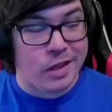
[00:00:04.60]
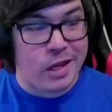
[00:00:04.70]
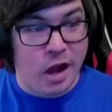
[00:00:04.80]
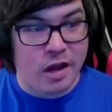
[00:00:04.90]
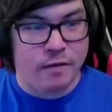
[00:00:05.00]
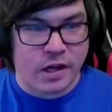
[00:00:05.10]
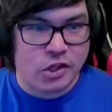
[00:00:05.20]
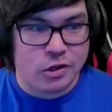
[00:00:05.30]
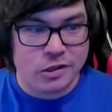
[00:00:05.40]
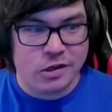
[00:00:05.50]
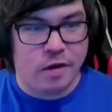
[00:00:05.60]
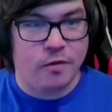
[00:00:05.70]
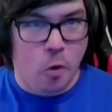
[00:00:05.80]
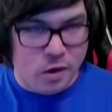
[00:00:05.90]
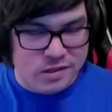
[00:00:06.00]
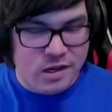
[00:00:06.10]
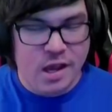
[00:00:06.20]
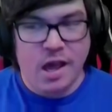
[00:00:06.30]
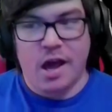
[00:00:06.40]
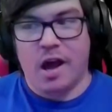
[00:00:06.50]
the Young Avengers, of course.
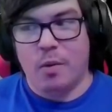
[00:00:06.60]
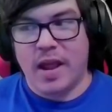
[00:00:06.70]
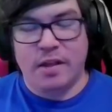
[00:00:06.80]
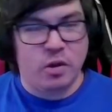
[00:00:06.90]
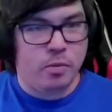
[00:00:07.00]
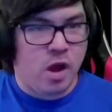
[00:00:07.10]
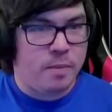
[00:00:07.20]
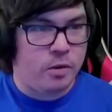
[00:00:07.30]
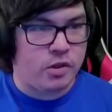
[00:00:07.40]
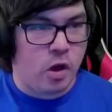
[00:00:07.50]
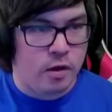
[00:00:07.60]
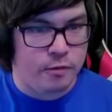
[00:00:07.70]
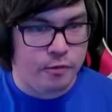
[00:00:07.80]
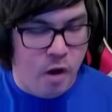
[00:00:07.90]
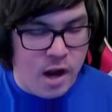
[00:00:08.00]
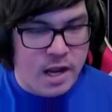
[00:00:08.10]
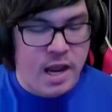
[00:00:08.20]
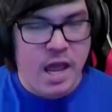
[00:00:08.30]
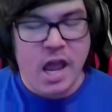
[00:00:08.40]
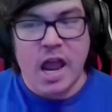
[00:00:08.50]
Uh, we had their blog post on
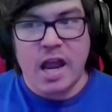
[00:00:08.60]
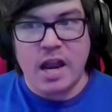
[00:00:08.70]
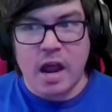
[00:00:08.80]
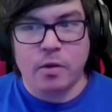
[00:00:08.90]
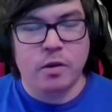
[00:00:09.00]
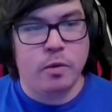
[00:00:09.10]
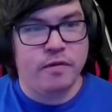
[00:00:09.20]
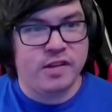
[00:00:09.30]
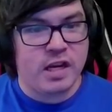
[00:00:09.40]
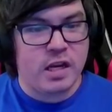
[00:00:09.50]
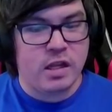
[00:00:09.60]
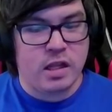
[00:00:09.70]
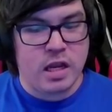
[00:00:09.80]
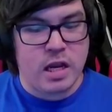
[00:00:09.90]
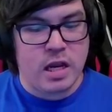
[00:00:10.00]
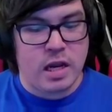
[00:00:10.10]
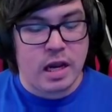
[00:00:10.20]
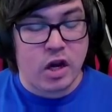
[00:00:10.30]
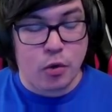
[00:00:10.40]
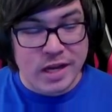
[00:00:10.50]
Friday, and now that we've seen the
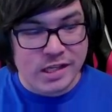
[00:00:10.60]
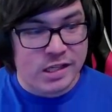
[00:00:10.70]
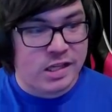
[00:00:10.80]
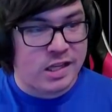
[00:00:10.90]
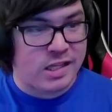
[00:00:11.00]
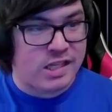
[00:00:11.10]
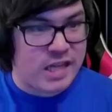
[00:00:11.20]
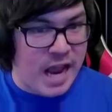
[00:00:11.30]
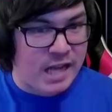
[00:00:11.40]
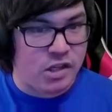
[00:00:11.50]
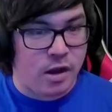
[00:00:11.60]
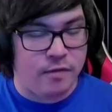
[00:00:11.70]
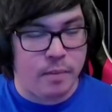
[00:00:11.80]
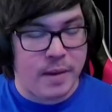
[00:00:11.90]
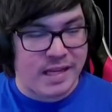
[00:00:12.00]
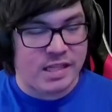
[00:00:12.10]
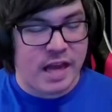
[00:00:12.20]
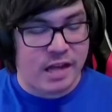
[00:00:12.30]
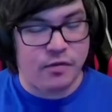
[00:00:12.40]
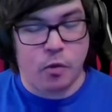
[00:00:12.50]
increases to the stats of the base
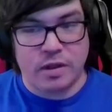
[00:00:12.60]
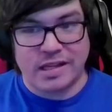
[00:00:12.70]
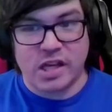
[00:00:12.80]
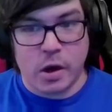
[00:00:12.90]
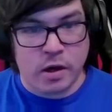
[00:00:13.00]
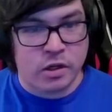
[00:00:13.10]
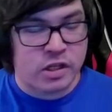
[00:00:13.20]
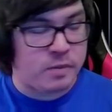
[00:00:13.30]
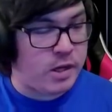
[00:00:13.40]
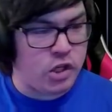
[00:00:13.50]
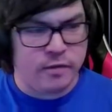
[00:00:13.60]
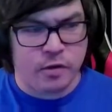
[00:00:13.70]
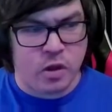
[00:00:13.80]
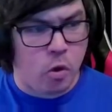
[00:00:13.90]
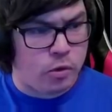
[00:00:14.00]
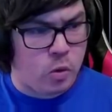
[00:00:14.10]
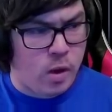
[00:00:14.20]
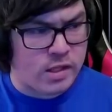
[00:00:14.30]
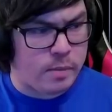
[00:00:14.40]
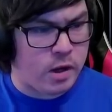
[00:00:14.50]
stats for these characters, especially for the older
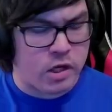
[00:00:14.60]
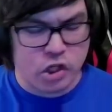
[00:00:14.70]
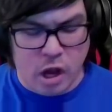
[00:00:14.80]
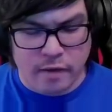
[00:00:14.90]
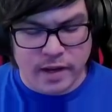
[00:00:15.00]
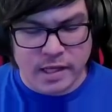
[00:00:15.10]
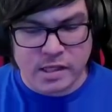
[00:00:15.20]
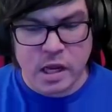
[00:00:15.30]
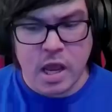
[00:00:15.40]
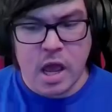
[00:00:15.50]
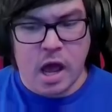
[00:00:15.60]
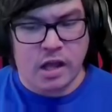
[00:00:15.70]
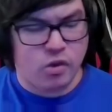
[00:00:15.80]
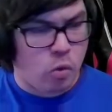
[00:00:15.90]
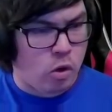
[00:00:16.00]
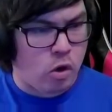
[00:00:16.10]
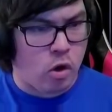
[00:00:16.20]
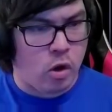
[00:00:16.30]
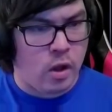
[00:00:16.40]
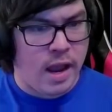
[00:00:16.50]
ones, America Chavez, uh, Squirrel
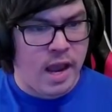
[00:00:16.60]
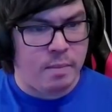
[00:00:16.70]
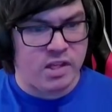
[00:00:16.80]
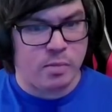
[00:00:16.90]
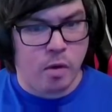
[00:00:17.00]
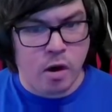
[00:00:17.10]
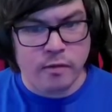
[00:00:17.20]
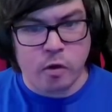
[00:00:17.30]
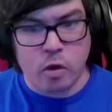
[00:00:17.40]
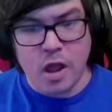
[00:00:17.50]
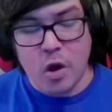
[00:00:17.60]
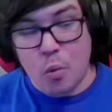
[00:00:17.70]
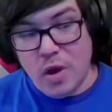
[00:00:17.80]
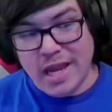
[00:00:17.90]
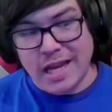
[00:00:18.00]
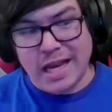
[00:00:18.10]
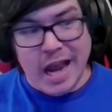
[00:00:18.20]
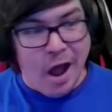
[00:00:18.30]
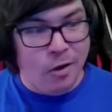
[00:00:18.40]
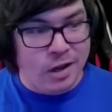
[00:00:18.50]
Girl, and Miss Marvel, we can
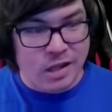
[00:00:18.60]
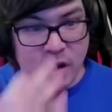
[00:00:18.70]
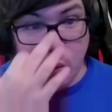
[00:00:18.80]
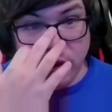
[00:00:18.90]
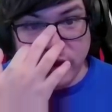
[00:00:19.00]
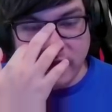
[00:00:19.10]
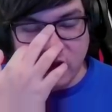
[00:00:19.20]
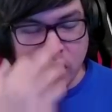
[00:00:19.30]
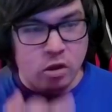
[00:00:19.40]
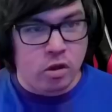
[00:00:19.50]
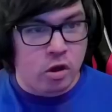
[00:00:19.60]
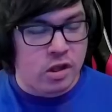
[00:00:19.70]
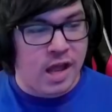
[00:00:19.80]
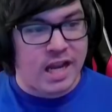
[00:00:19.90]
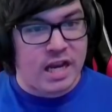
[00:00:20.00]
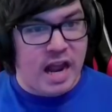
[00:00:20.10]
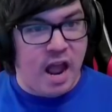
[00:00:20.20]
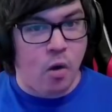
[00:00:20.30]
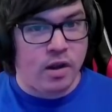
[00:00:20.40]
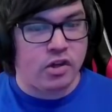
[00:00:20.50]
calculate what that's going to look like
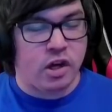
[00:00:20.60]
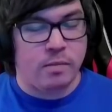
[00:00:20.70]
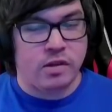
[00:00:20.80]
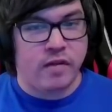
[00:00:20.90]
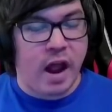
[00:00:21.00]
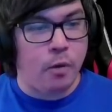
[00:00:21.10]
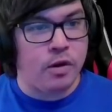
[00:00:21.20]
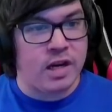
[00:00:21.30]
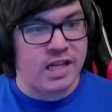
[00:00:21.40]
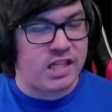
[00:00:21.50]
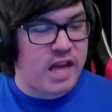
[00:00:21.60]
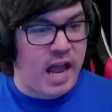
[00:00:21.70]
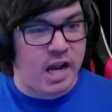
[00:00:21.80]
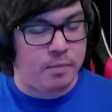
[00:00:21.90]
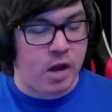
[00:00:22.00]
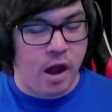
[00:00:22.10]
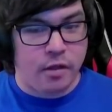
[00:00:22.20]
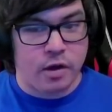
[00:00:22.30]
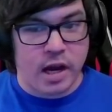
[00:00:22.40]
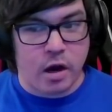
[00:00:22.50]
now in terms of how they're going to stack up to
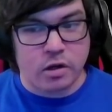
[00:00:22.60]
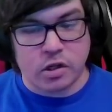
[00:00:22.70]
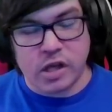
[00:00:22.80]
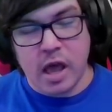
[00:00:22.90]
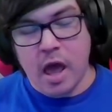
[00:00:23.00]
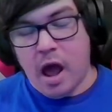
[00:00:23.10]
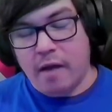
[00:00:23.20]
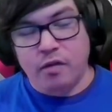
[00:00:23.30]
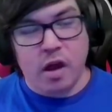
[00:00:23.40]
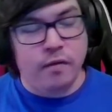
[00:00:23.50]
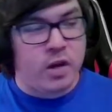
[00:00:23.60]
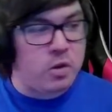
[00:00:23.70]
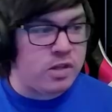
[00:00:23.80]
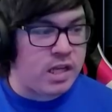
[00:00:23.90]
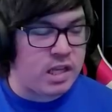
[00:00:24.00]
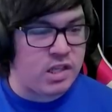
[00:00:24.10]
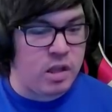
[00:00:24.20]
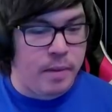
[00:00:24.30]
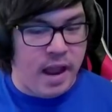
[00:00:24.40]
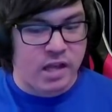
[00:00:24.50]
other characters. I've done videos like this in
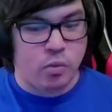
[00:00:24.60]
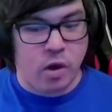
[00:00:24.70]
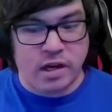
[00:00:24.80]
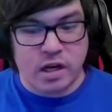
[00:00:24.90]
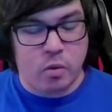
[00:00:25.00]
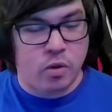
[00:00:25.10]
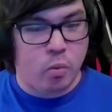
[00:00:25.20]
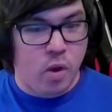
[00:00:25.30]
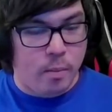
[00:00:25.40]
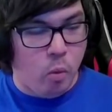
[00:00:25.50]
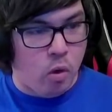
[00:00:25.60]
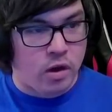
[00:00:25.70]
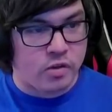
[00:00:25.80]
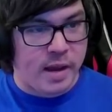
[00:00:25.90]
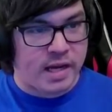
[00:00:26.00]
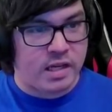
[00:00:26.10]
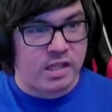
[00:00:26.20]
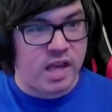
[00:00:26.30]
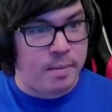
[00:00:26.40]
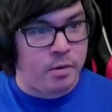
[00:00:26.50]
the past where I did it with Web Warriors back in
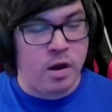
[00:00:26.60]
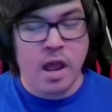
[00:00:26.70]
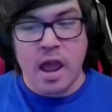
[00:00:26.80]
December